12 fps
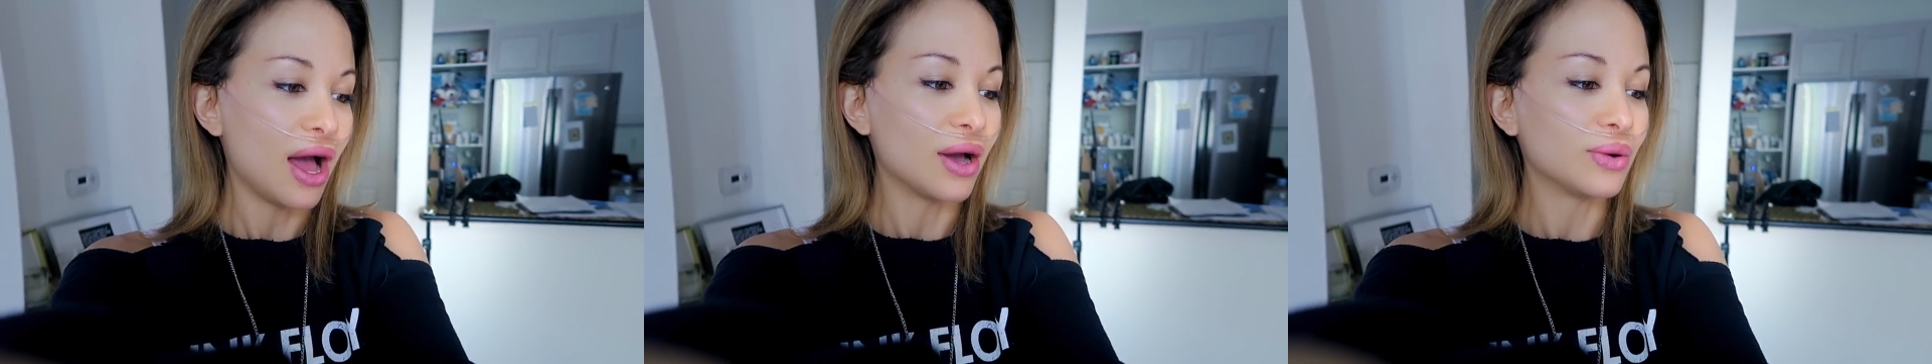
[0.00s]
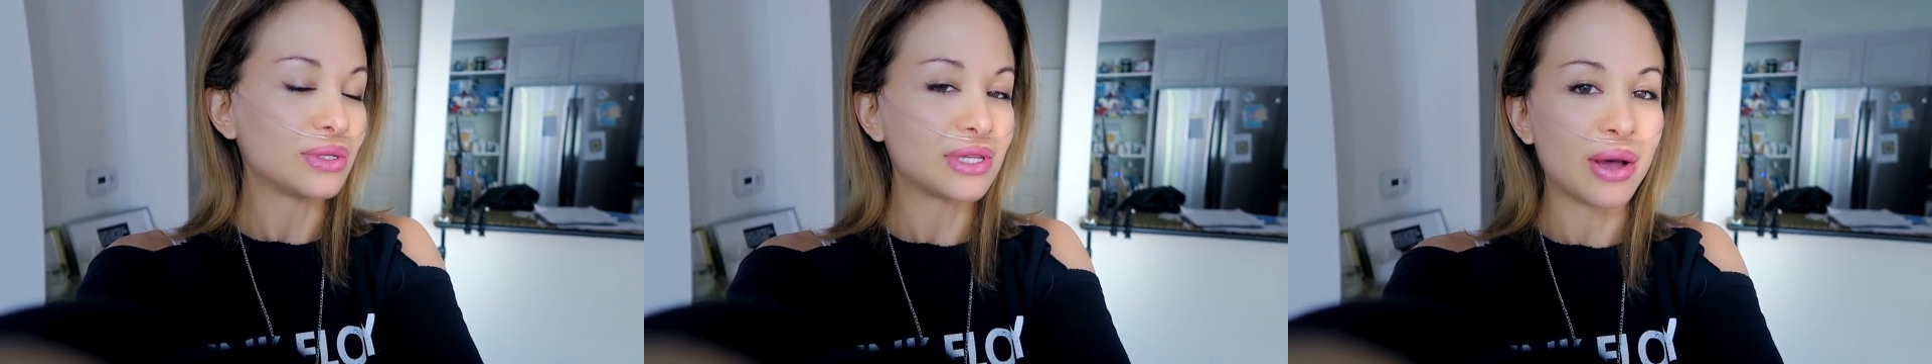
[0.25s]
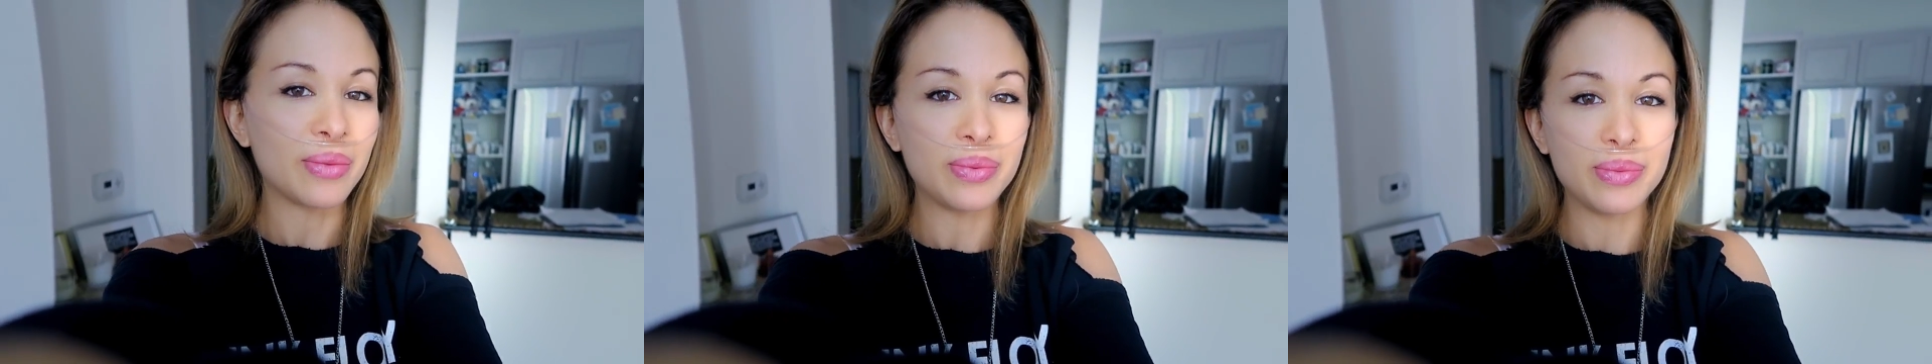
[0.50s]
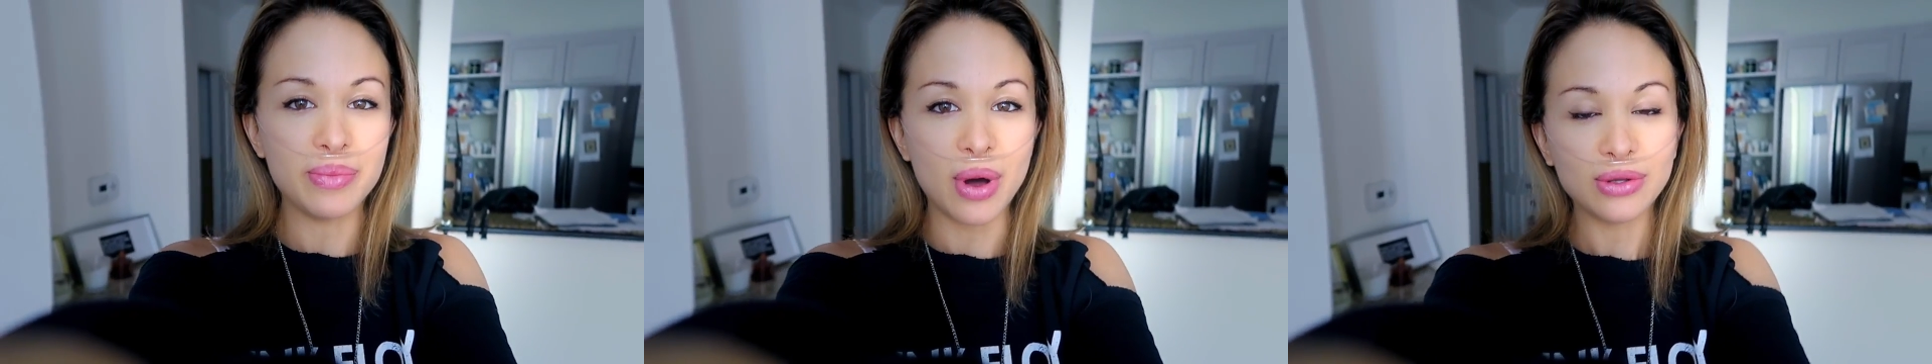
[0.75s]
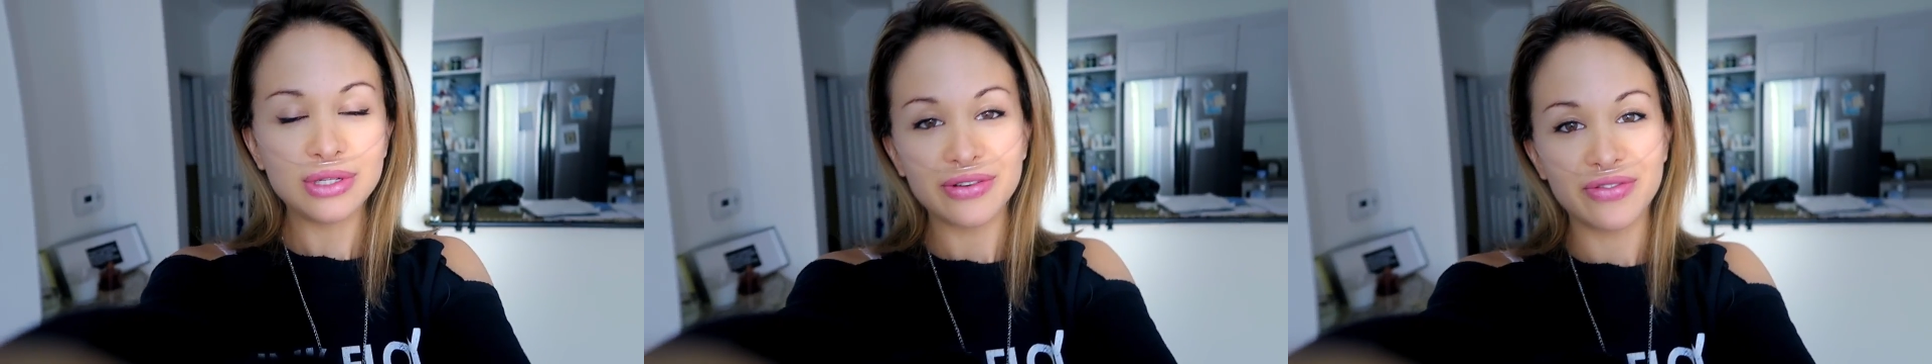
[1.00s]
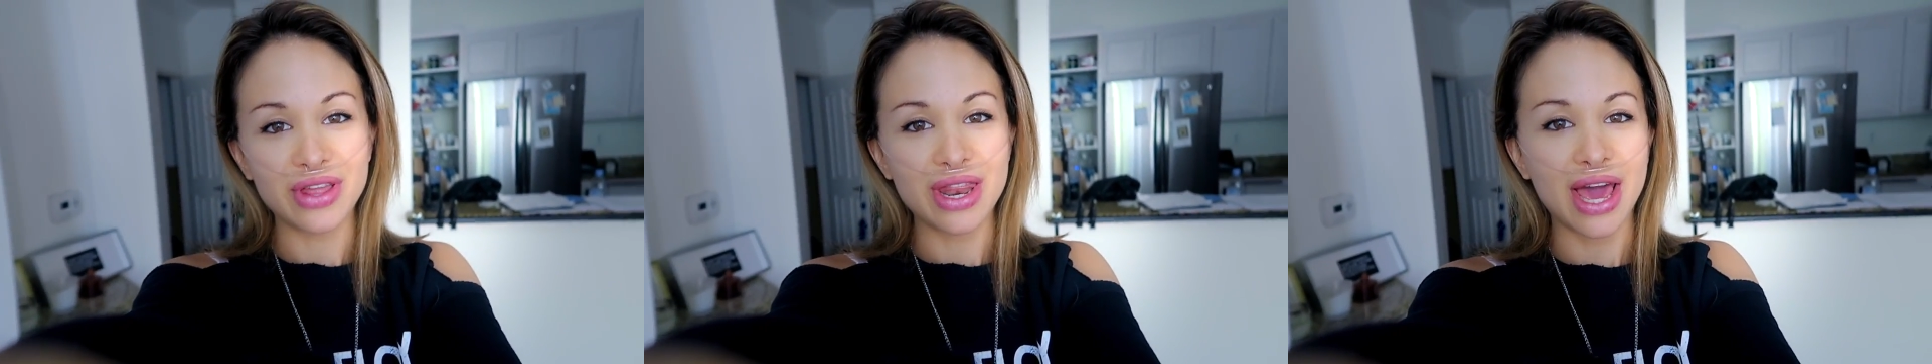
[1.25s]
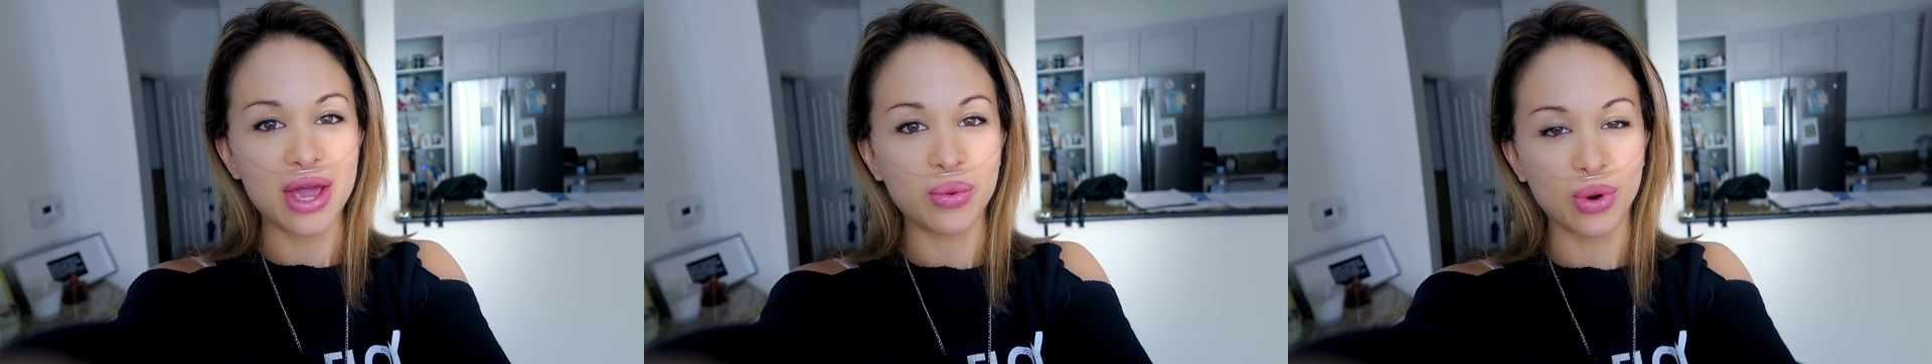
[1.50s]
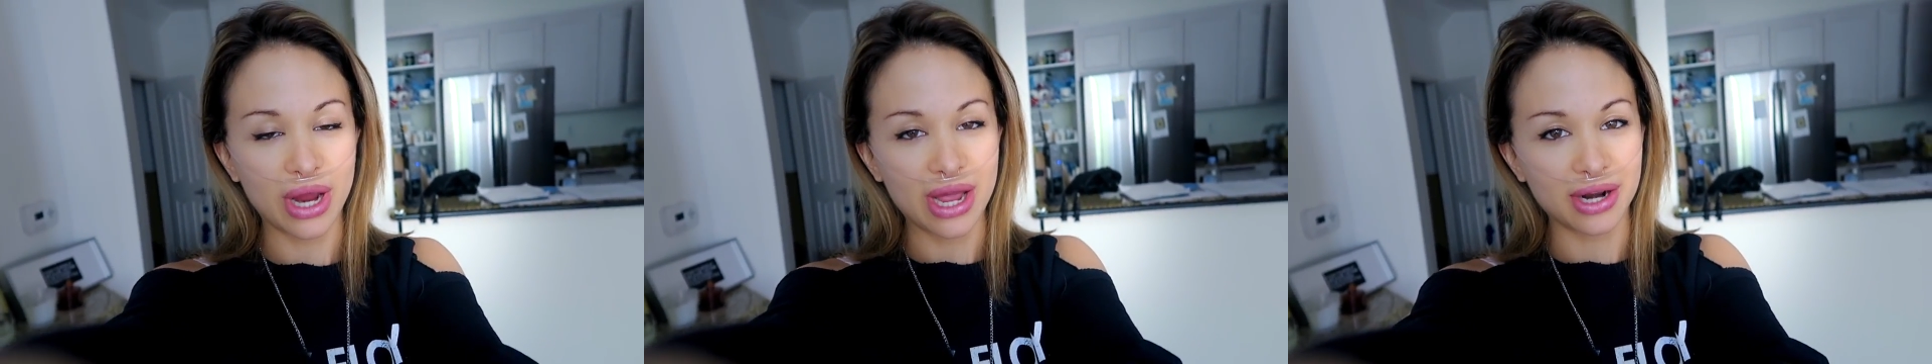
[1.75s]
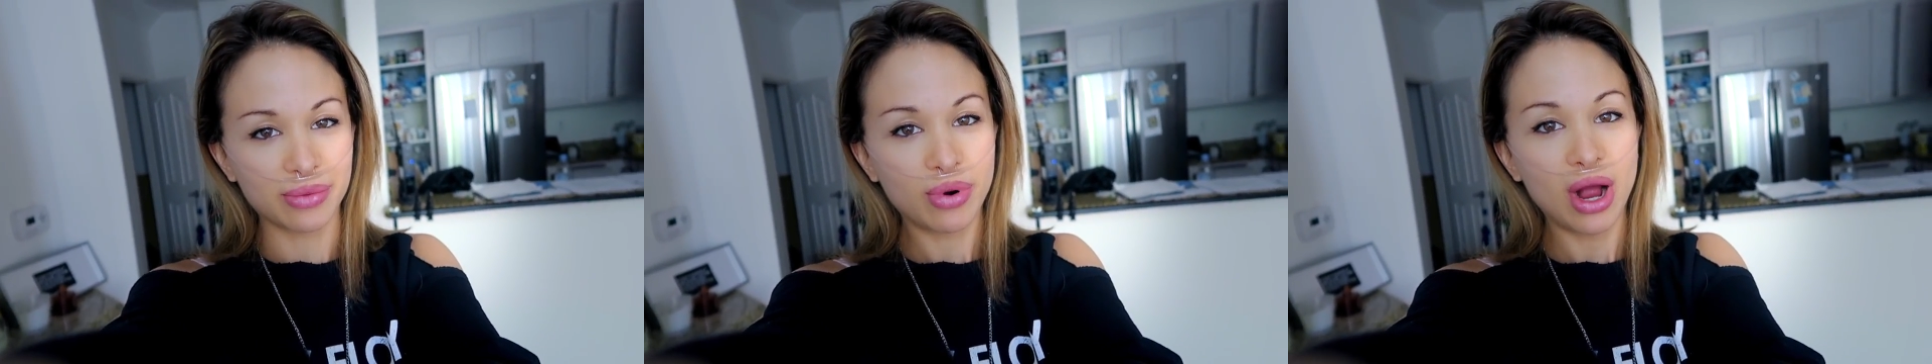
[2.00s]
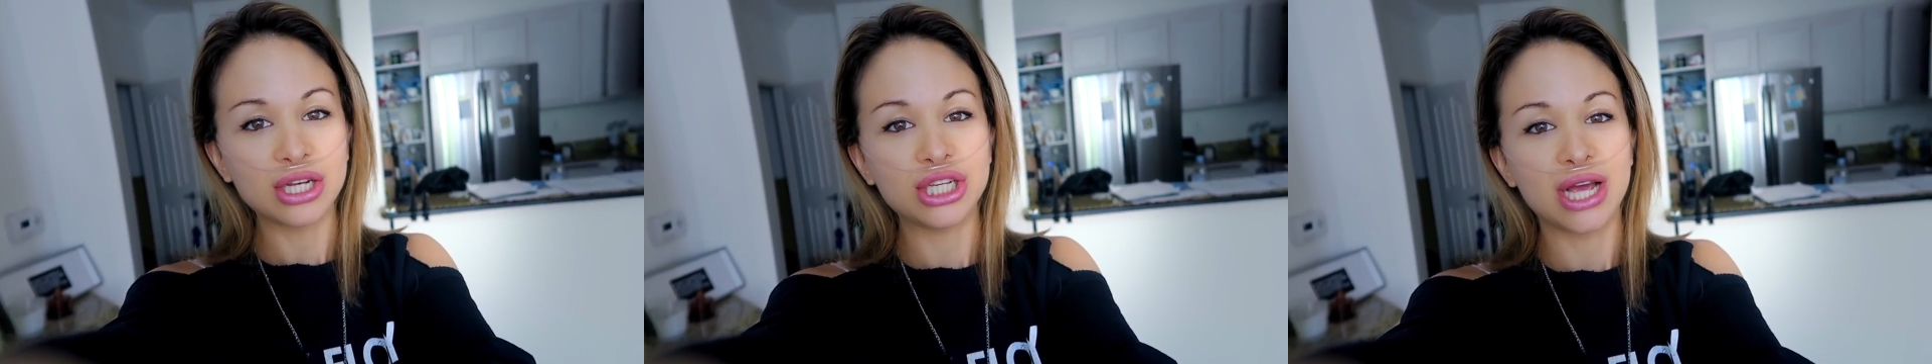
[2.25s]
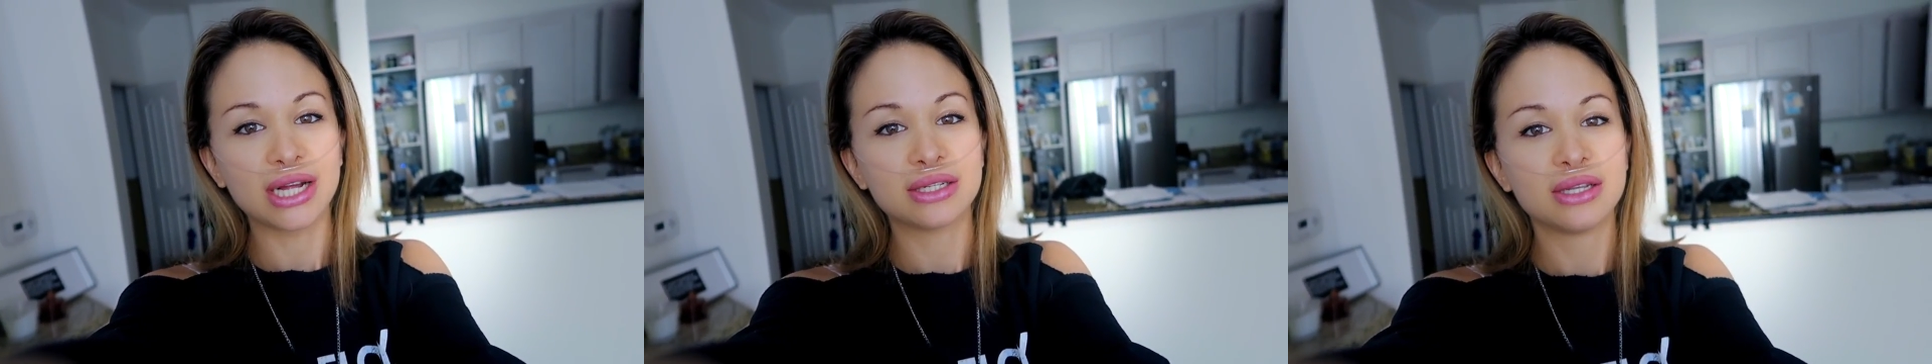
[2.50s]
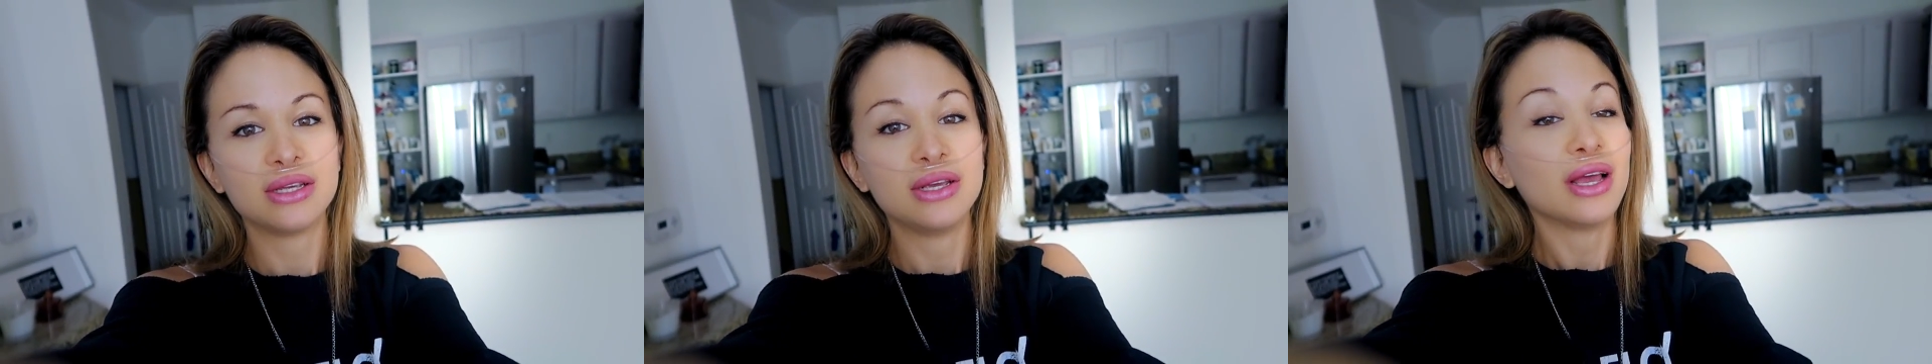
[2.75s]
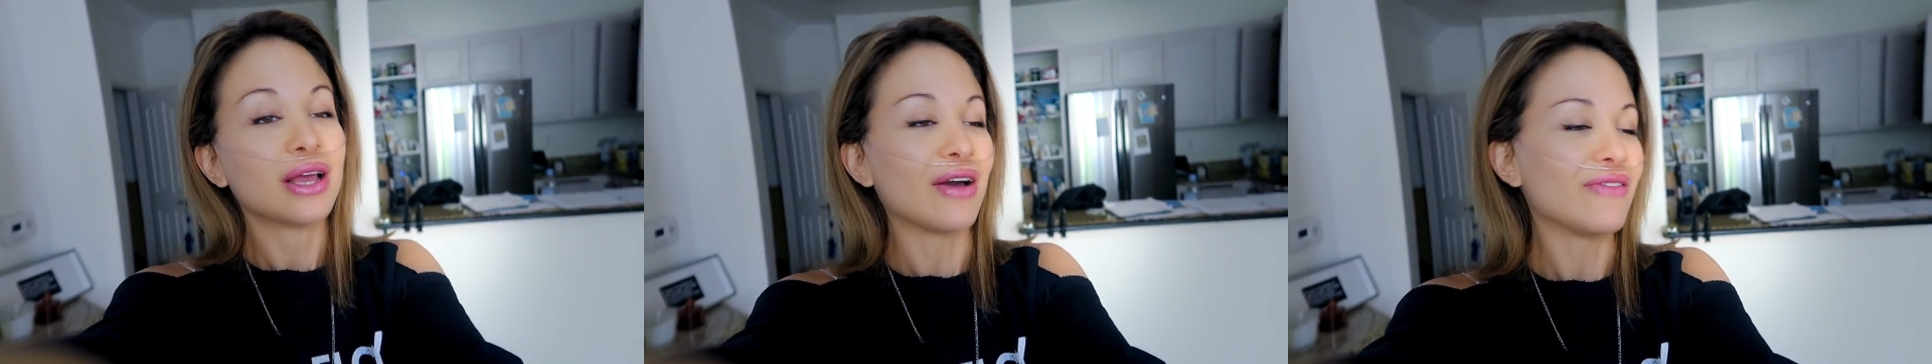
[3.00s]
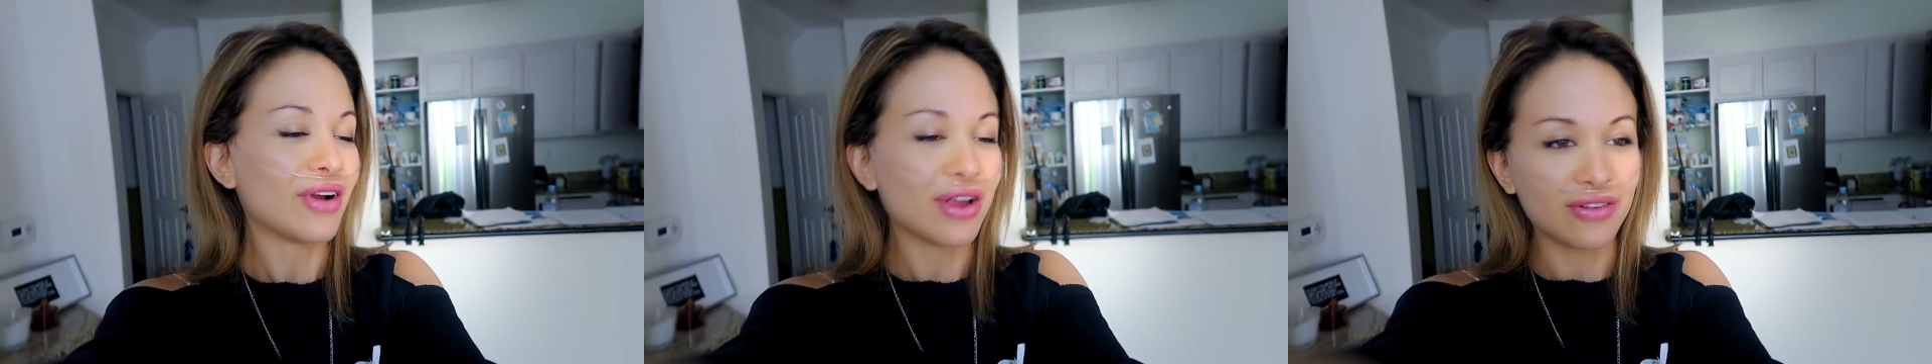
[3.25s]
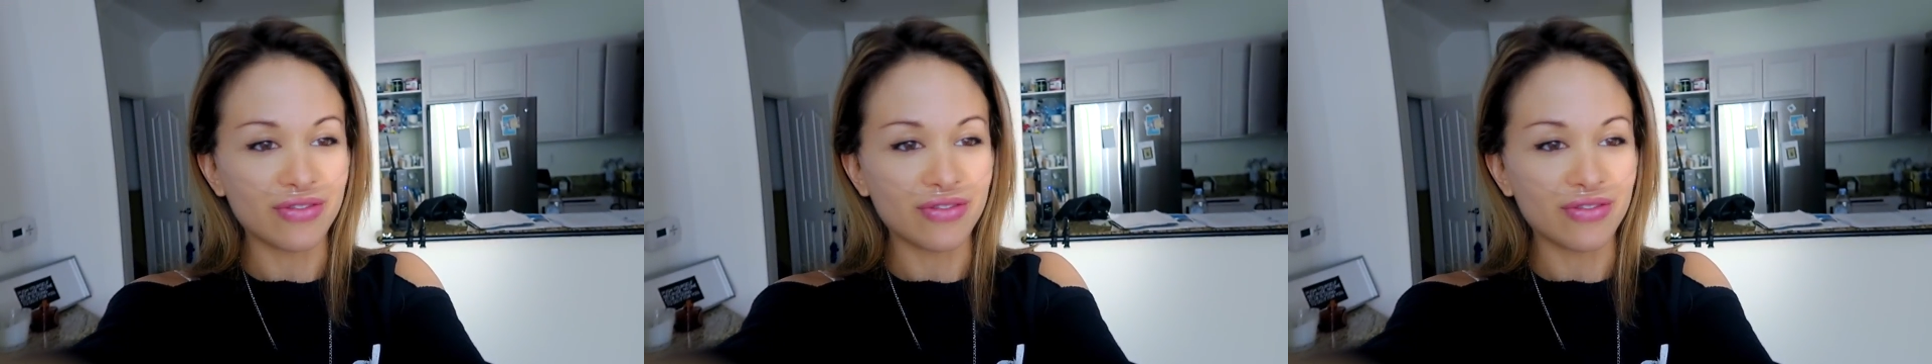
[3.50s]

I was up most of the night working on a project, got very